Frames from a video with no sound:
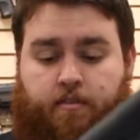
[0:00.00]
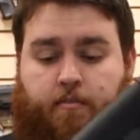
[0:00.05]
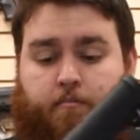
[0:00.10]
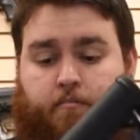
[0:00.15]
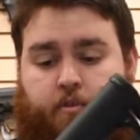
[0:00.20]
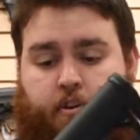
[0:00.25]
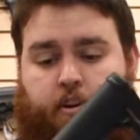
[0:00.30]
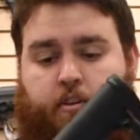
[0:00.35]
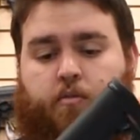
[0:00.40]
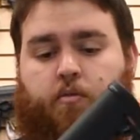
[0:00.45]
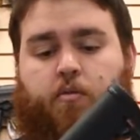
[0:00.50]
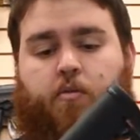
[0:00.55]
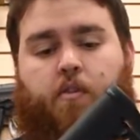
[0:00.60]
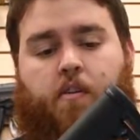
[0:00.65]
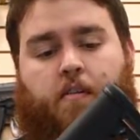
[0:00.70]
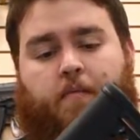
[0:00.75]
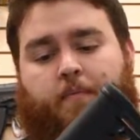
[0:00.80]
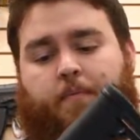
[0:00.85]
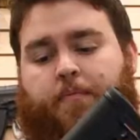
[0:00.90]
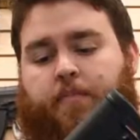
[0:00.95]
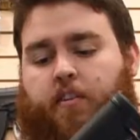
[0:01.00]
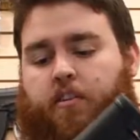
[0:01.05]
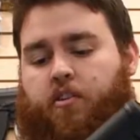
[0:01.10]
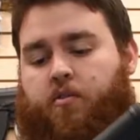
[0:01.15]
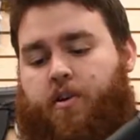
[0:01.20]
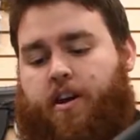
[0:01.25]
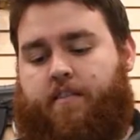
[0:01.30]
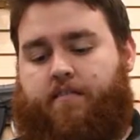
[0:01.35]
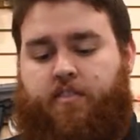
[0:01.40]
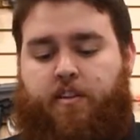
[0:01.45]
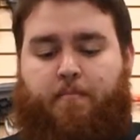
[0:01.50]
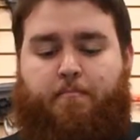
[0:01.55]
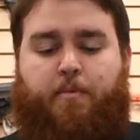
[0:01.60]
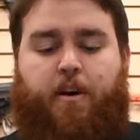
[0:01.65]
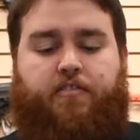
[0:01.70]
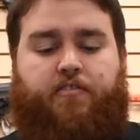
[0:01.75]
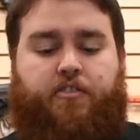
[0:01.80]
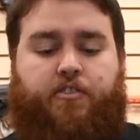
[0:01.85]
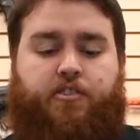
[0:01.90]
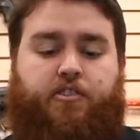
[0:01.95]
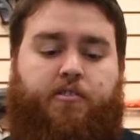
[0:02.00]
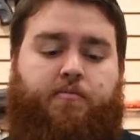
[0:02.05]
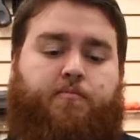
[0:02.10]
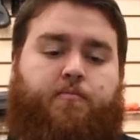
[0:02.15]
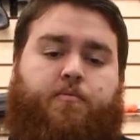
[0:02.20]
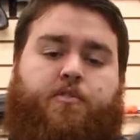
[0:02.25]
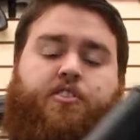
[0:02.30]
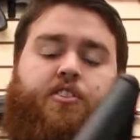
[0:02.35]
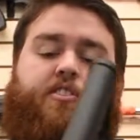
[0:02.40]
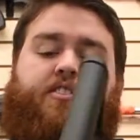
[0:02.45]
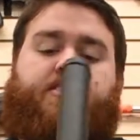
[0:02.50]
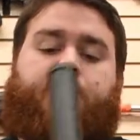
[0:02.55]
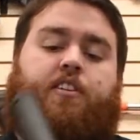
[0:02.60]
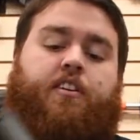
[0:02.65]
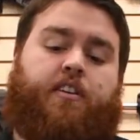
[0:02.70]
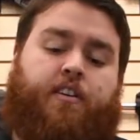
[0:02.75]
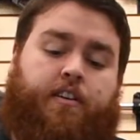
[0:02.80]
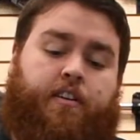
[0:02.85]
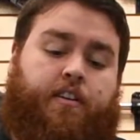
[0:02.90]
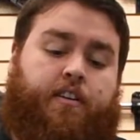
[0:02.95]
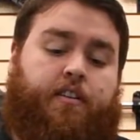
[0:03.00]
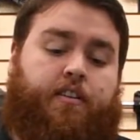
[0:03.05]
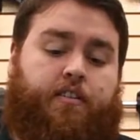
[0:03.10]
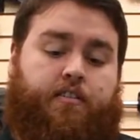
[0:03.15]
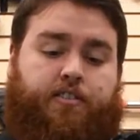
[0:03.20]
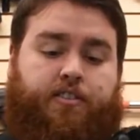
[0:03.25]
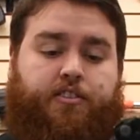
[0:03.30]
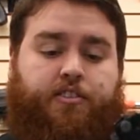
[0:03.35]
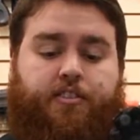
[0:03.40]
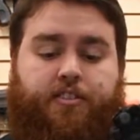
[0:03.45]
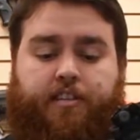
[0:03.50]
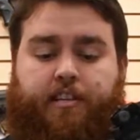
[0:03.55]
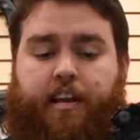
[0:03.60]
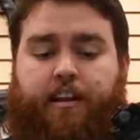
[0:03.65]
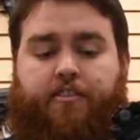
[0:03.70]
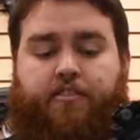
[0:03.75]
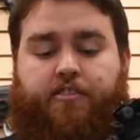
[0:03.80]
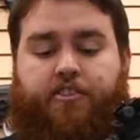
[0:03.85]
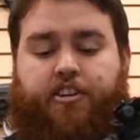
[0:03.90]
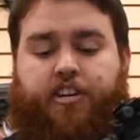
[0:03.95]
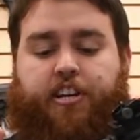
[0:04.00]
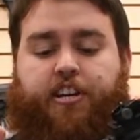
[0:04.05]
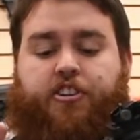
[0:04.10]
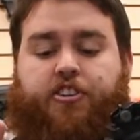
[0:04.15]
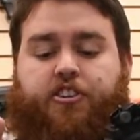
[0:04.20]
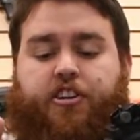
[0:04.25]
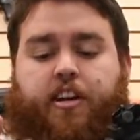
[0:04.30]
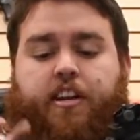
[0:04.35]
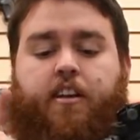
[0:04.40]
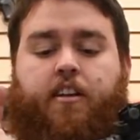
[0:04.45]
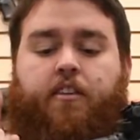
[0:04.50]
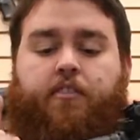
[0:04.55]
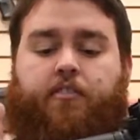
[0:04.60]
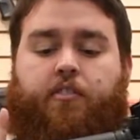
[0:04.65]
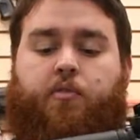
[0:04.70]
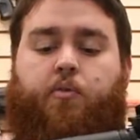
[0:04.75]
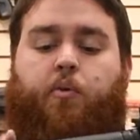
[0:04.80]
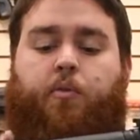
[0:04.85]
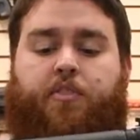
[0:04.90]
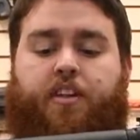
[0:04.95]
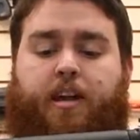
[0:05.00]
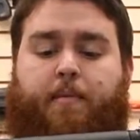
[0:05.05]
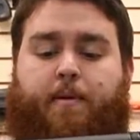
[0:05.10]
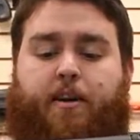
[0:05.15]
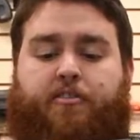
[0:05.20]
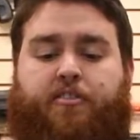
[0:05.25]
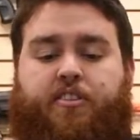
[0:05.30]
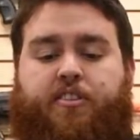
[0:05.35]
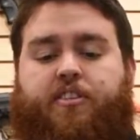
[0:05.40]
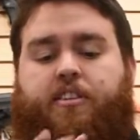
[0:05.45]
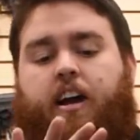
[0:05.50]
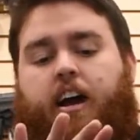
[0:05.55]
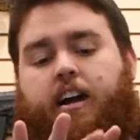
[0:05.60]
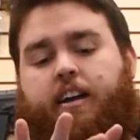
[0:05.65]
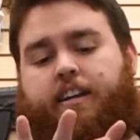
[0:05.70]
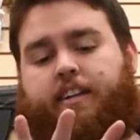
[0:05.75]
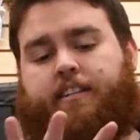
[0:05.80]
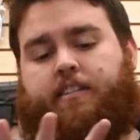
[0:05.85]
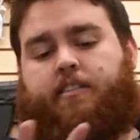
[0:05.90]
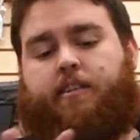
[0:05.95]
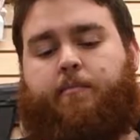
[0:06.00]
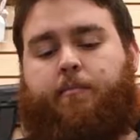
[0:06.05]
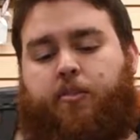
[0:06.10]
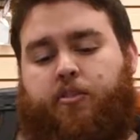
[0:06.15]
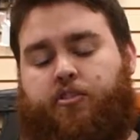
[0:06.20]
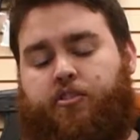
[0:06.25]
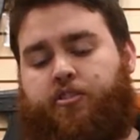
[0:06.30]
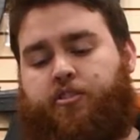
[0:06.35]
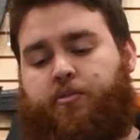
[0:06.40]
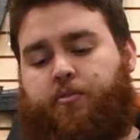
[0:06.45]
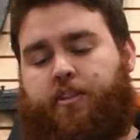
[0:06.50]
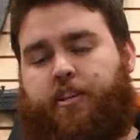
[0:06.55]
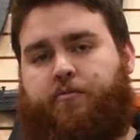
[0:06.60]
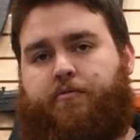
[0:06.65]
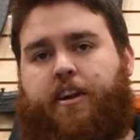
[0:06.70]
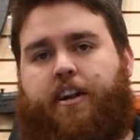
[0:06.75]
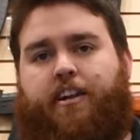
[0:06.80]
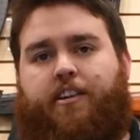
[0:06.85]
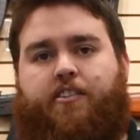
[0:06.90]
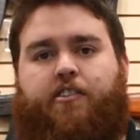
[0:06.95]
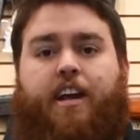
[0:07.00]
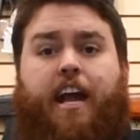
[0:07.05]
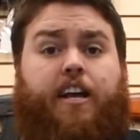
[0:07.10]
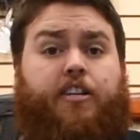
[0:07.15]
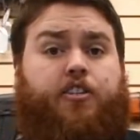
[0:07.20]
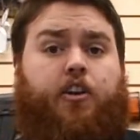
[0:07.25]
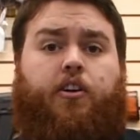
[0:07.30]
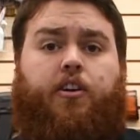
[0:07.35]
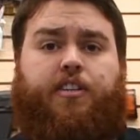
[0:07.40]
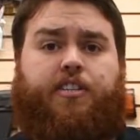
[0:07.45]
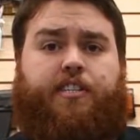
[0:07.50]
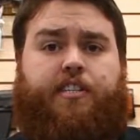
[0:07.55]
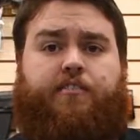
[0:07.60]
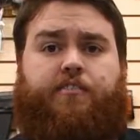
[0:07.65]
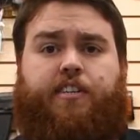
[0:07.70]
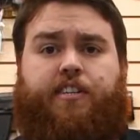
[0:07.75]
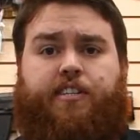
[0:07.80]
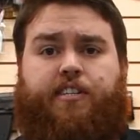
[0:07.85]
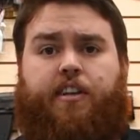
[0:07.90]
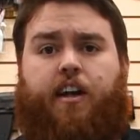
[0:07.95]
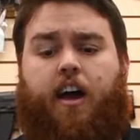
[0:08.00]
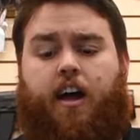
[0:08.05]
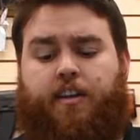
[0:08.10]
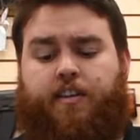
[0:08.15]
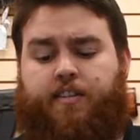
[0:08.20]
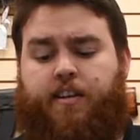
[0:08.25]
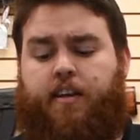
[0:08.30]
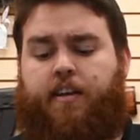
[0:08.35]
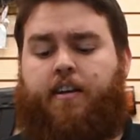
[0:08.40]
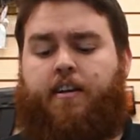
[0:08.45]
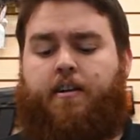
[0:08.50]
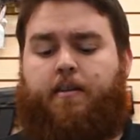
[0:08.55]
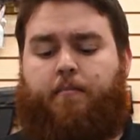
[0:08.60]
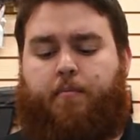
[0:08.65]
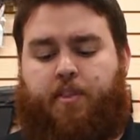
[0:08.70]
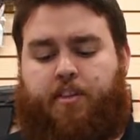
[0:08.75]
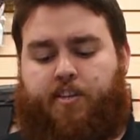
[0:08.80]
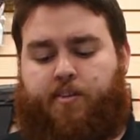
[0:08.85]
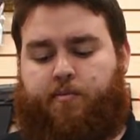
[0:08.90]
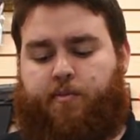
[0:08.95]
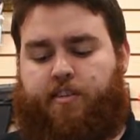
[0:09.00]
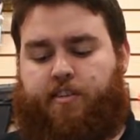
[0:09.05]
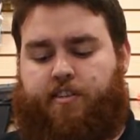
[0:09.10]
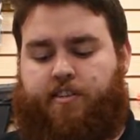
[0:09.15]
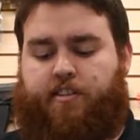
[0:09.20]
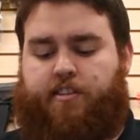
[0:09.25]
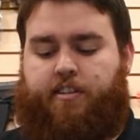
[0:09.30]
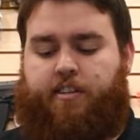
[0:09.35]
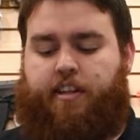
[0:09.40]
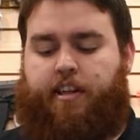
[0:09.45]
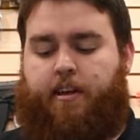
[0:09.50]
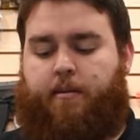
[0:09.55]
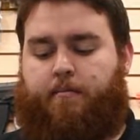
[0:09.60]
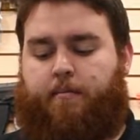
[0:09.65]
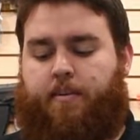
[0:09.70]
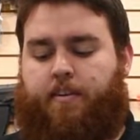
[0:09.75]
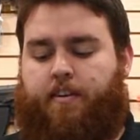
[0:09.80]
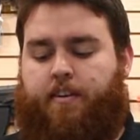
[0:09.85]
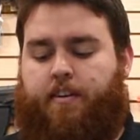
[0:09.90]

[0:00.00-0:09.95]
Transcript: Pretty cool. You have the buffer tube, which is just the standard G&G. The cool thing about the stock, it's similar to the regular SR series stocks, but this one's slim,